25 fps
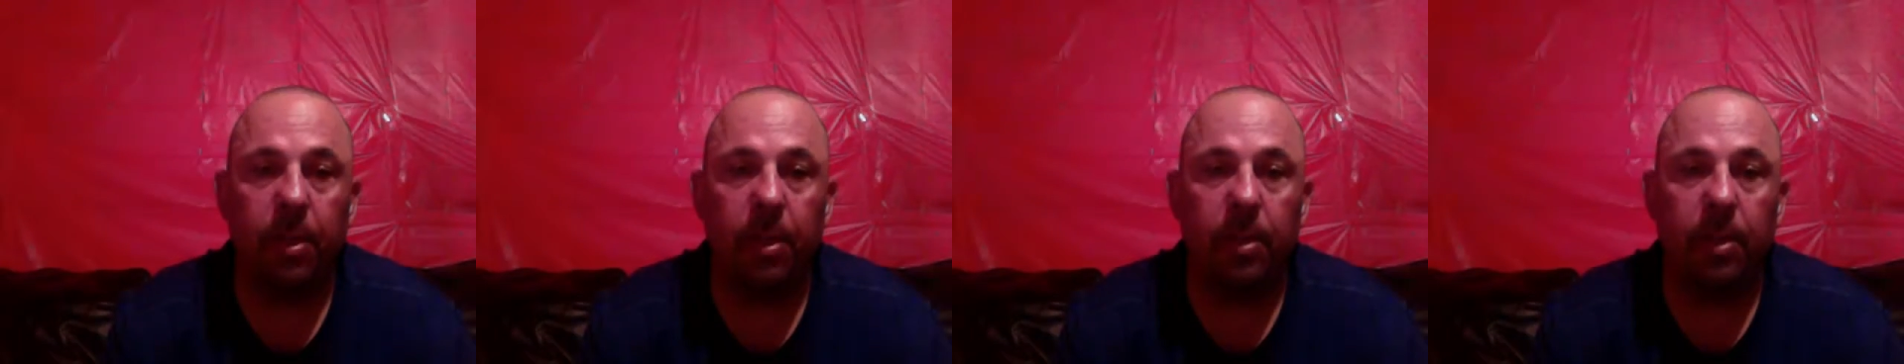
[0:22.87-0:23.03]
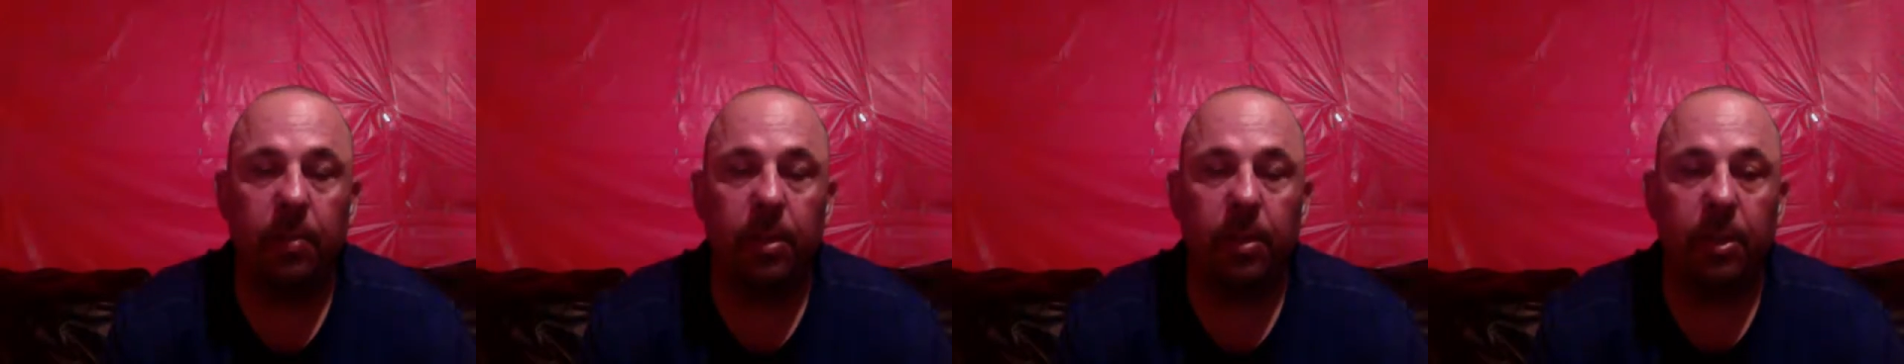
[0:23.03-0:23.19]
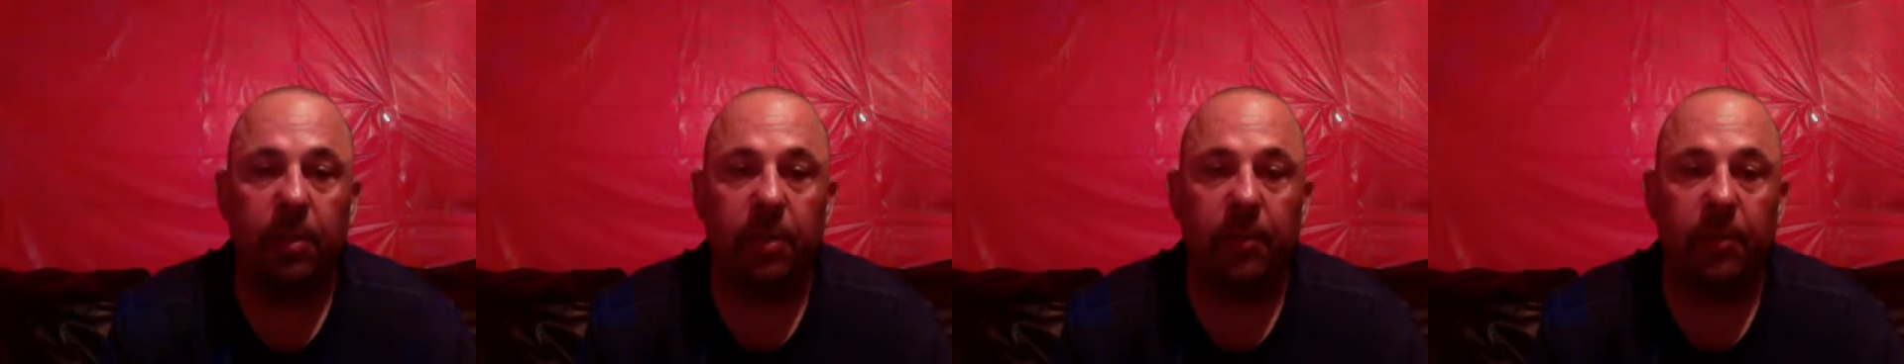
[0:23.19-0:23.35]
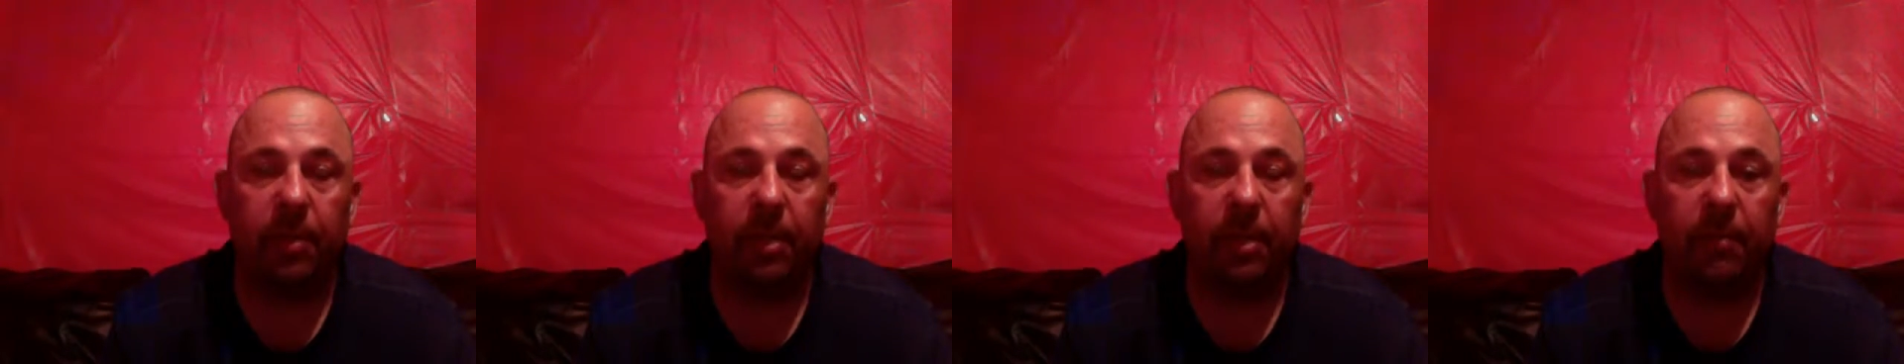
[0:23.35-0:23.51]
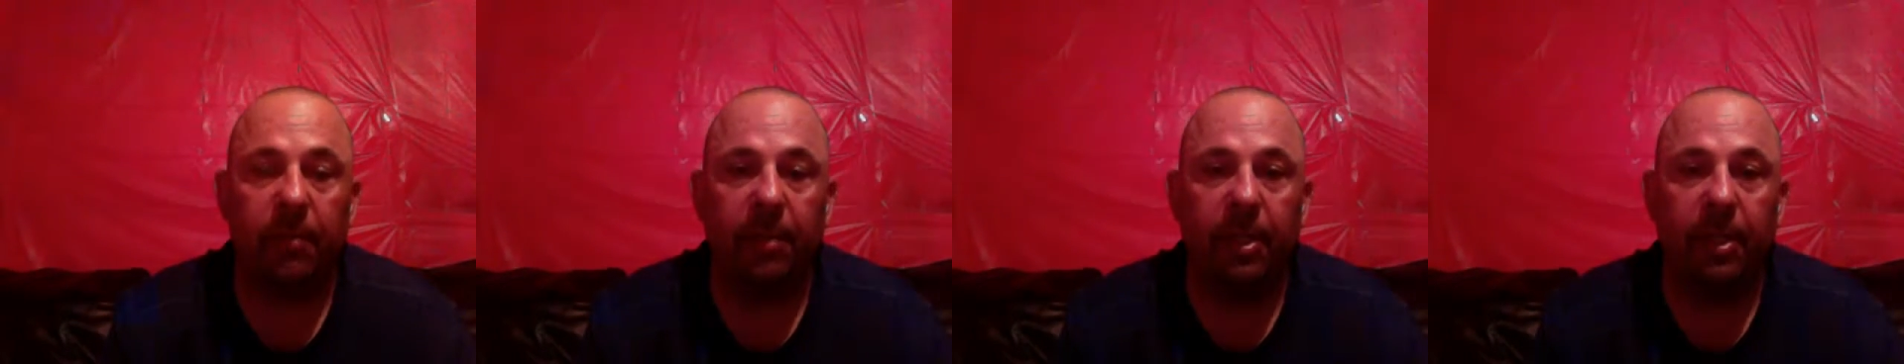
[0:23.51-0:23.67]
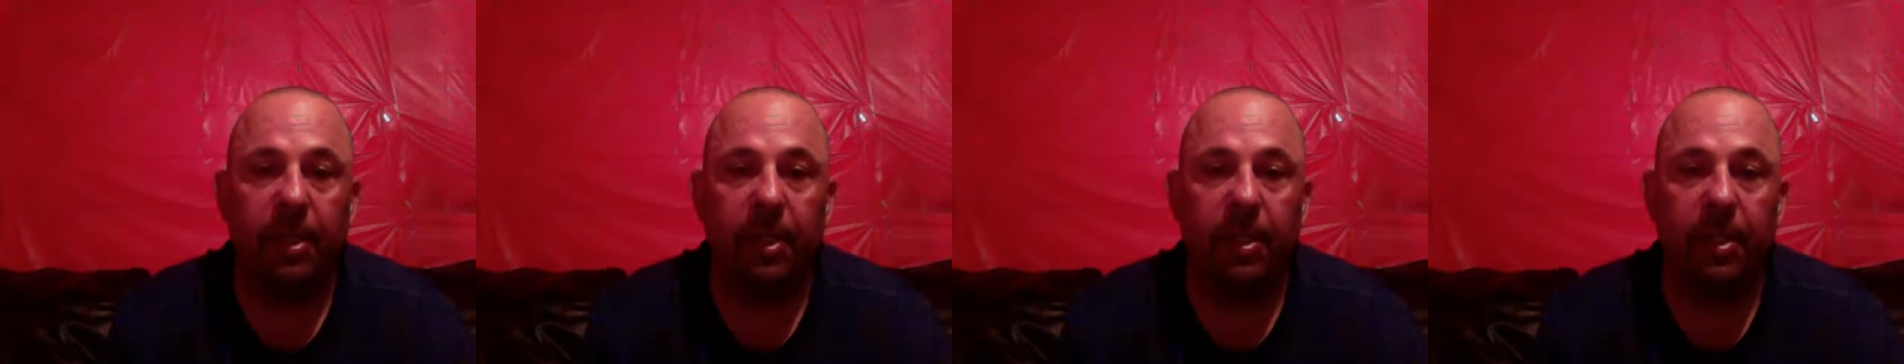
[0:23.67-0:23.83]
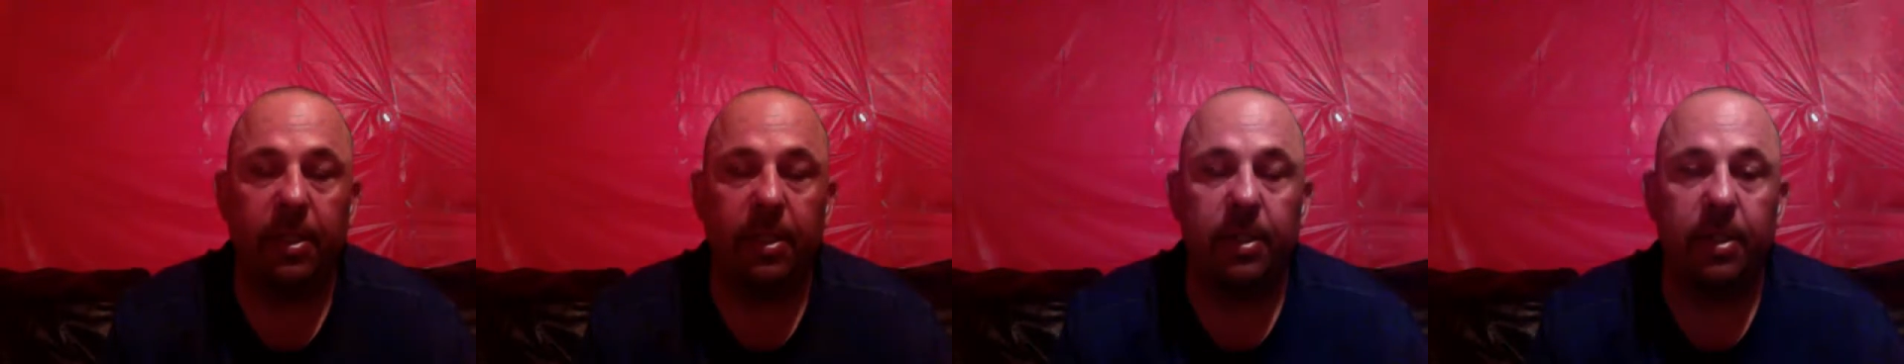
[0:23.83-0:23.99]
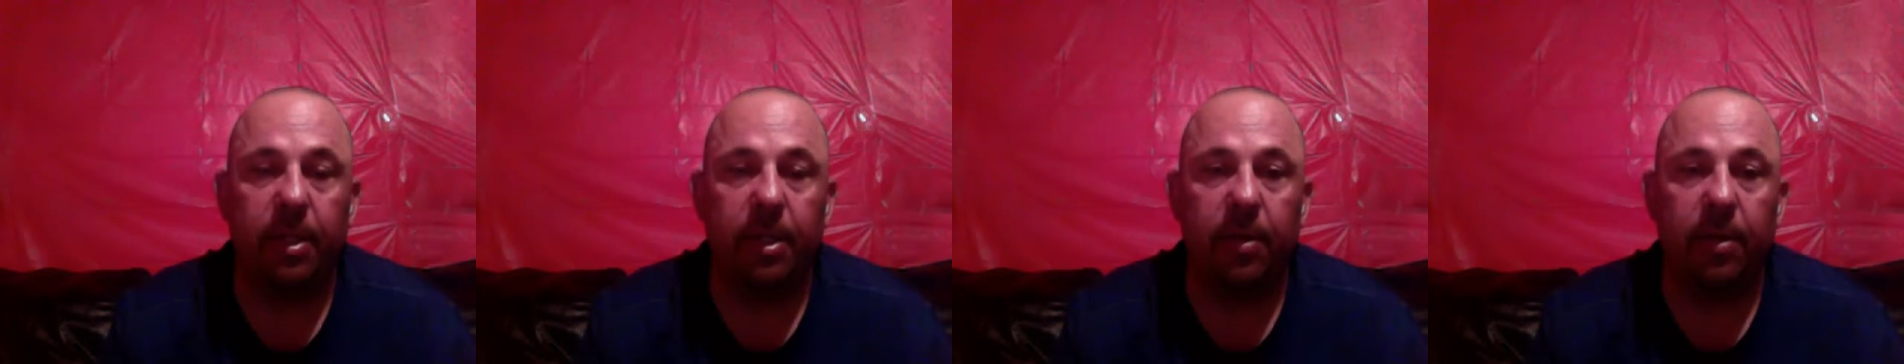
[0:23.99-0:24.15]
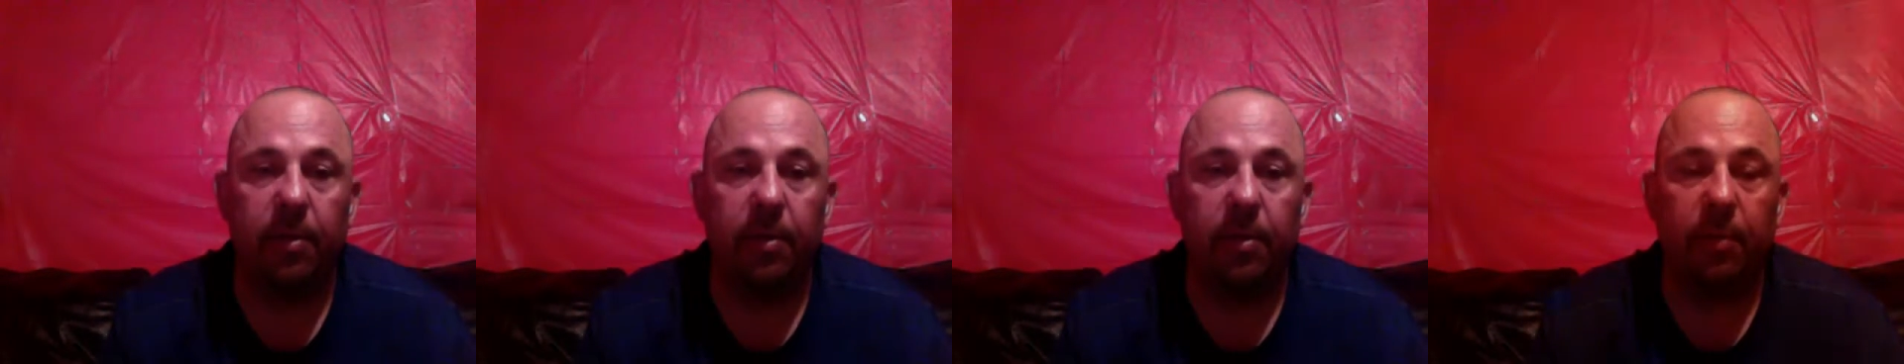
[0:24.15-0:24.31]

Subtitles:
especially if you have kids that are